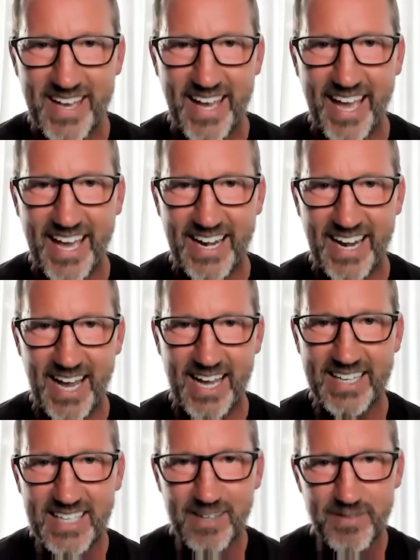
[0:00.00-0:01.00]
And I
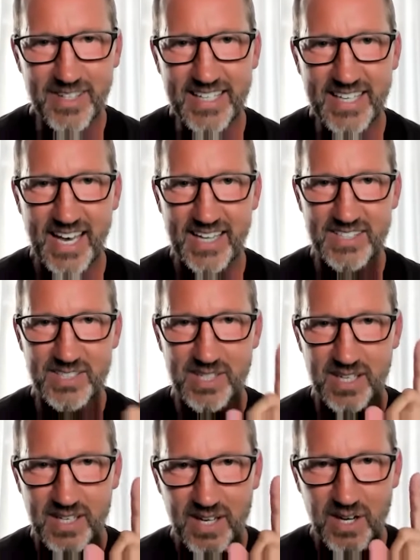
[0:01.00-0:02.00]
give the guest
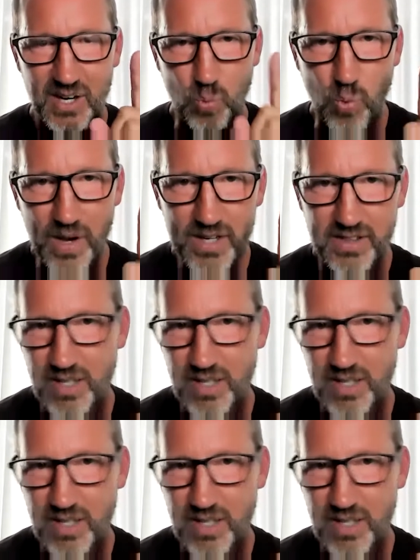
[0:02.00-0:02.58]
one